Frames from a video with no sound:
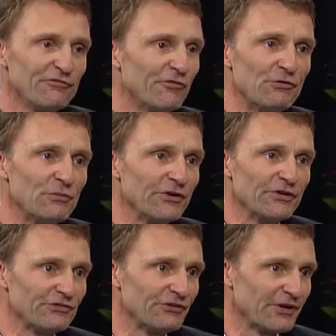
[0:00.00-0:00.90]
informed
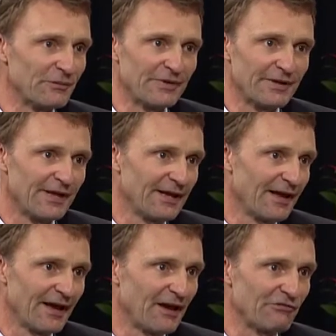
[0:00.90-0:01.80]
and it's not going to be
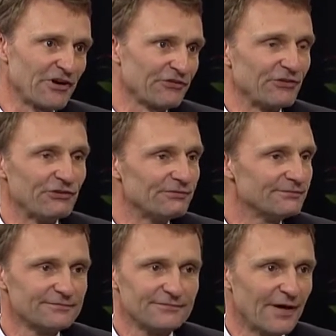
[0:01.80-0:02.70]
uh, a rational
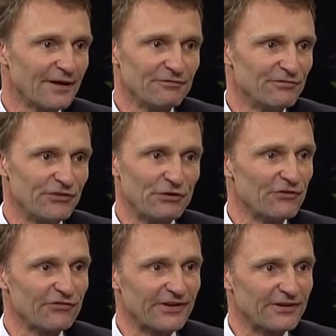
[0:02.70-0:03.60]
um,
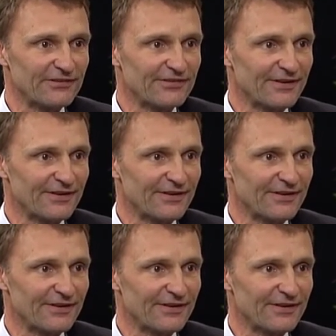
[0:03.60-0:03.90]
view of things.